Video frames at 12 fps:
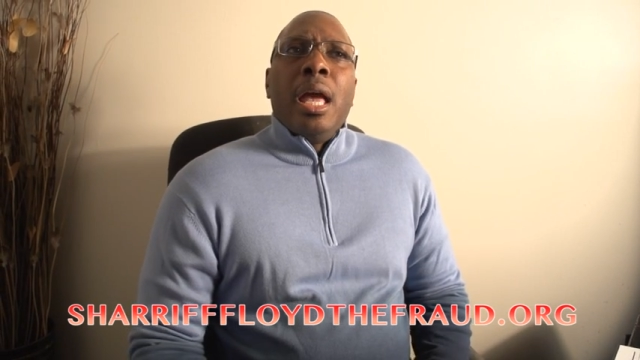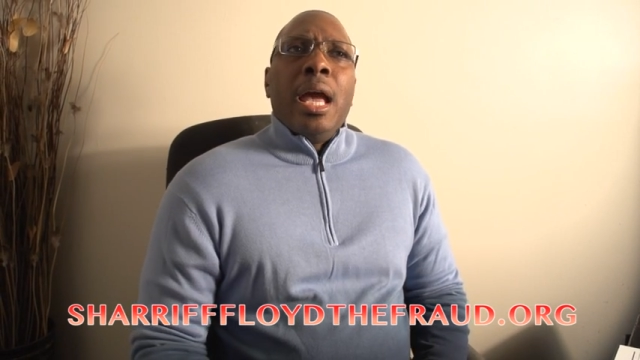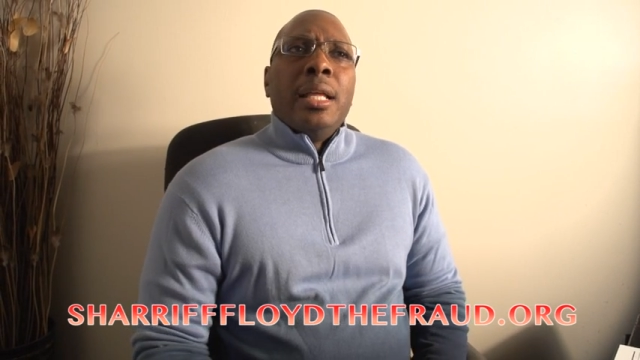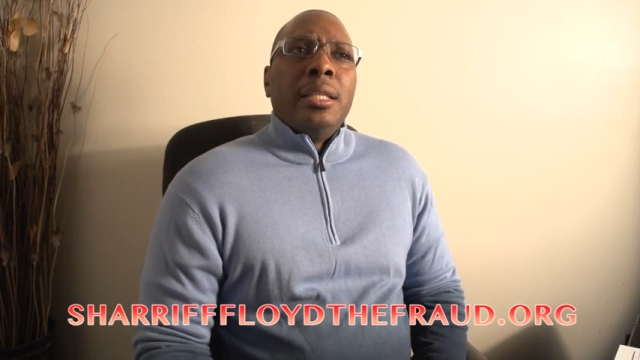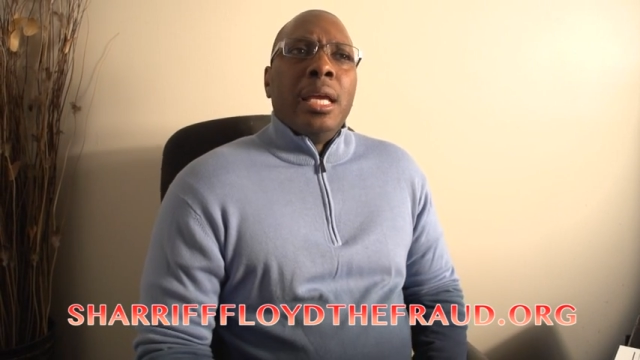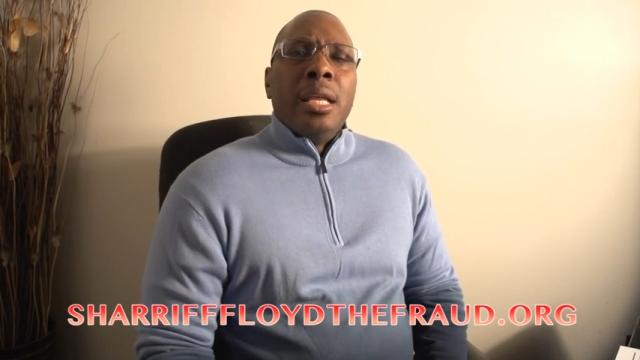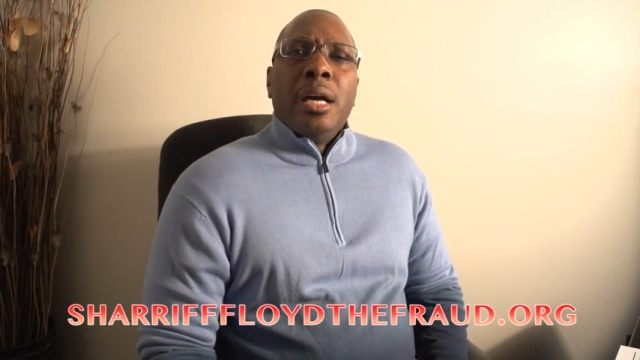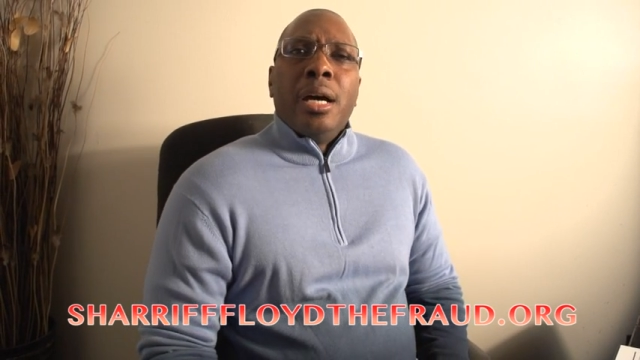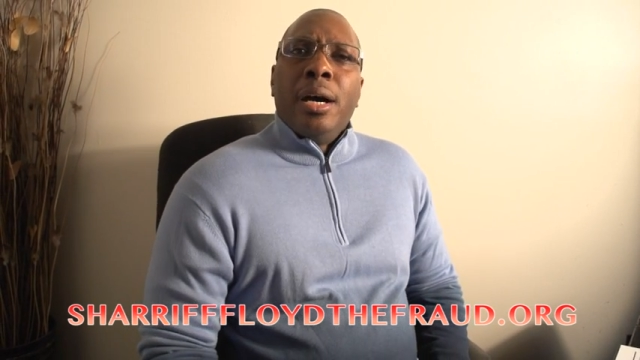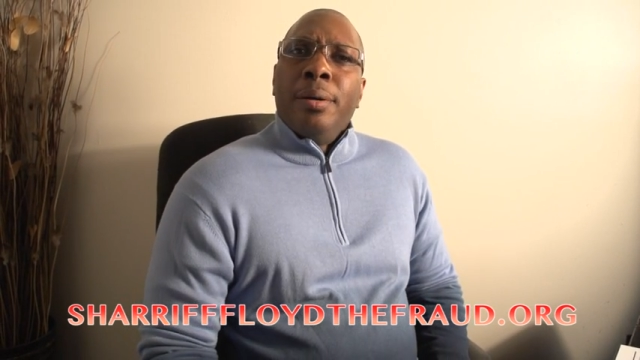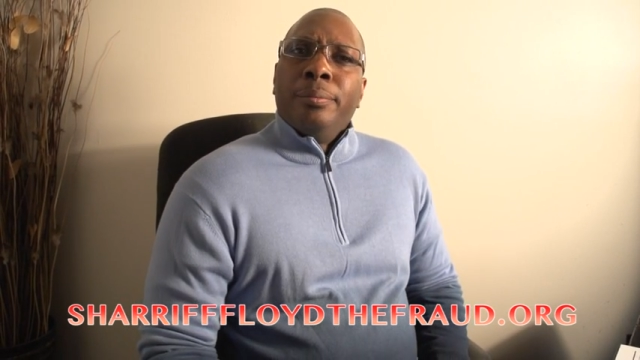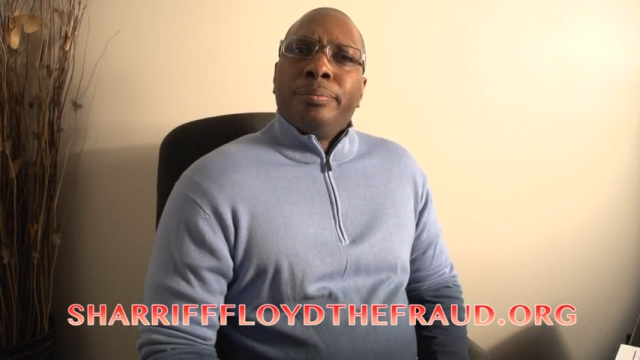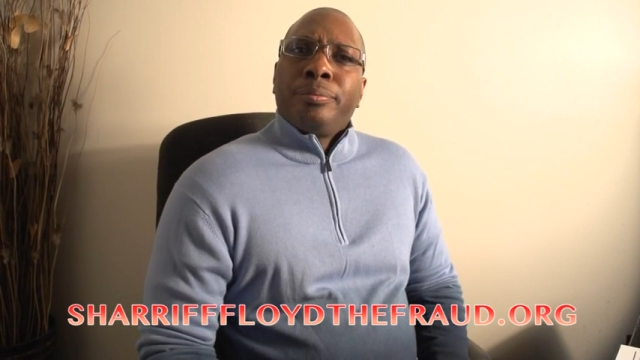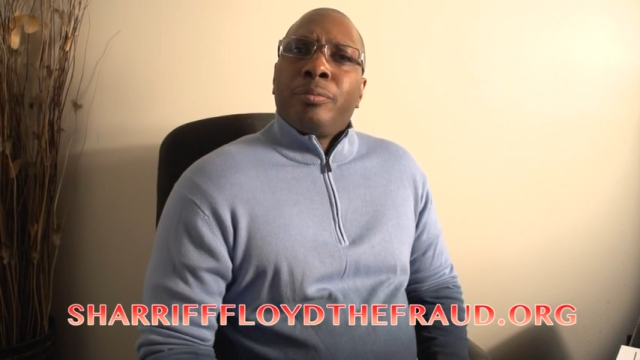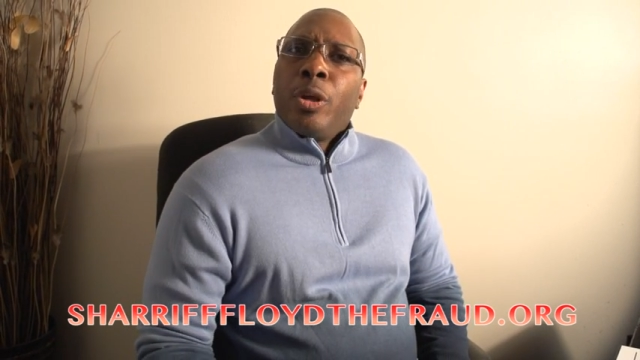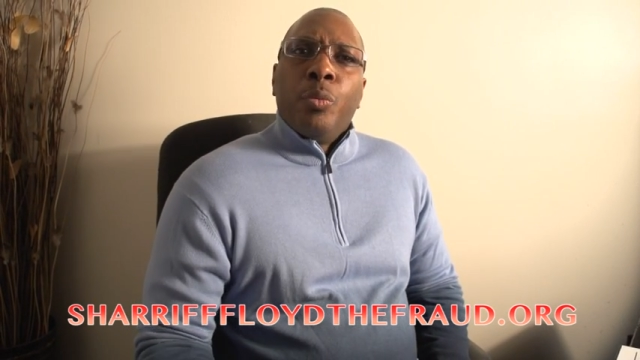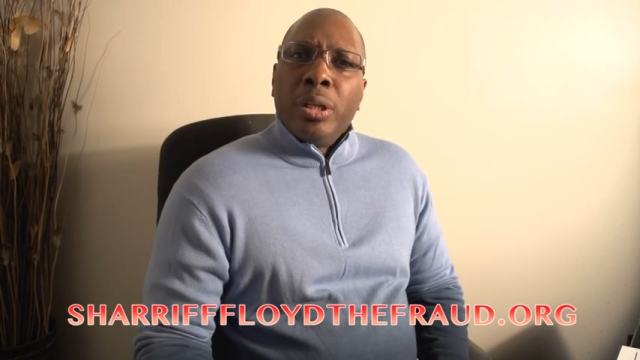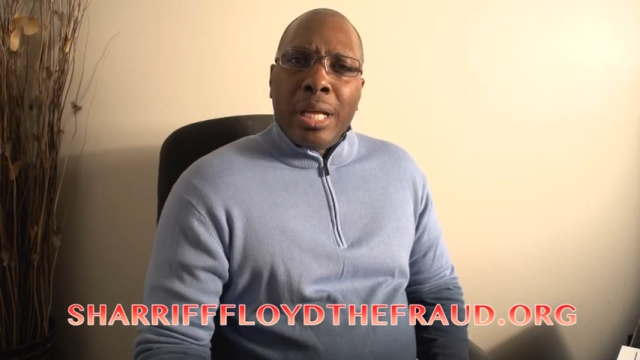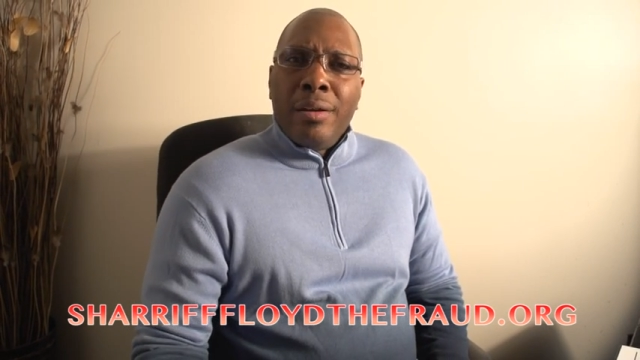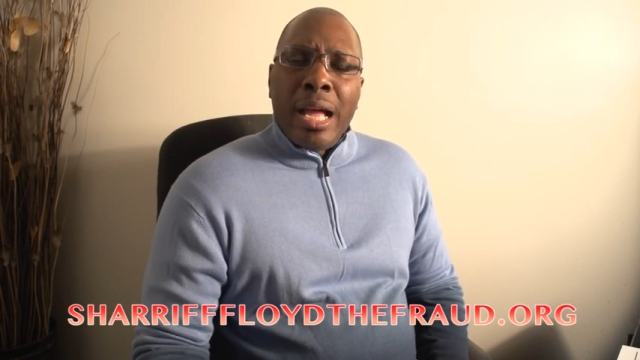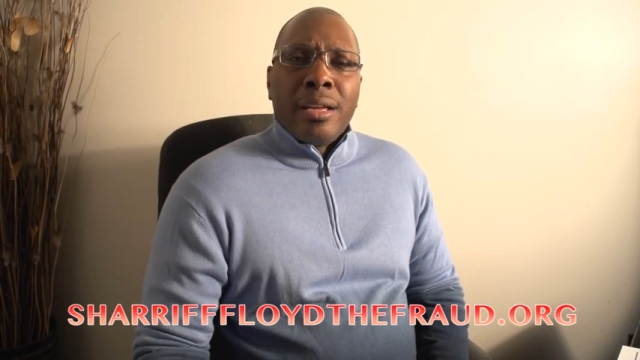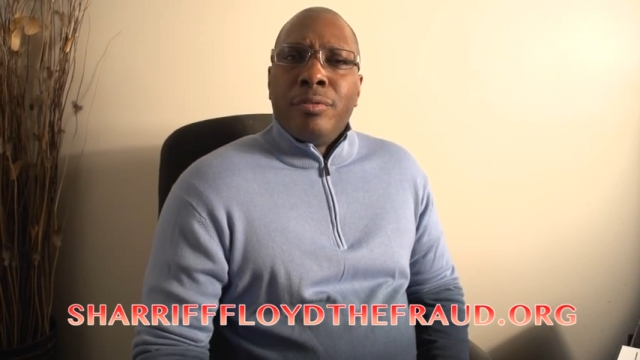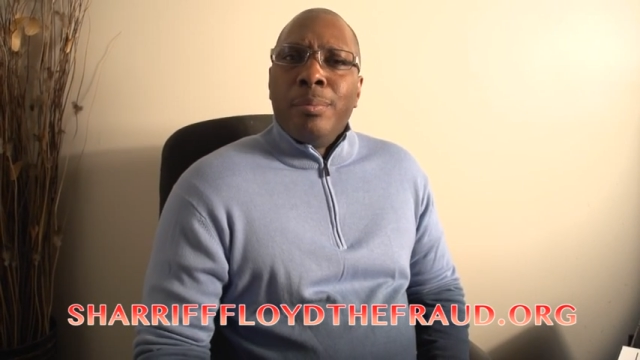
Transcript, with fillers: And then um, one, I, I, can